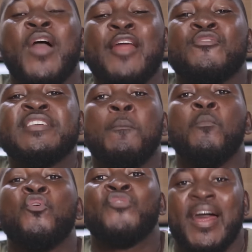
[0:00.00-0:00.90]
eno ye
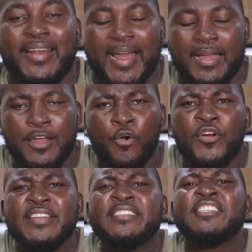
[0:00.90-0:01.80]
moral a
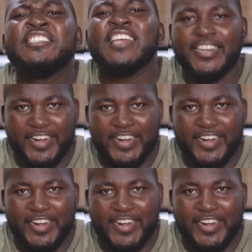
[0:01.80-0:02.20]
odi ginger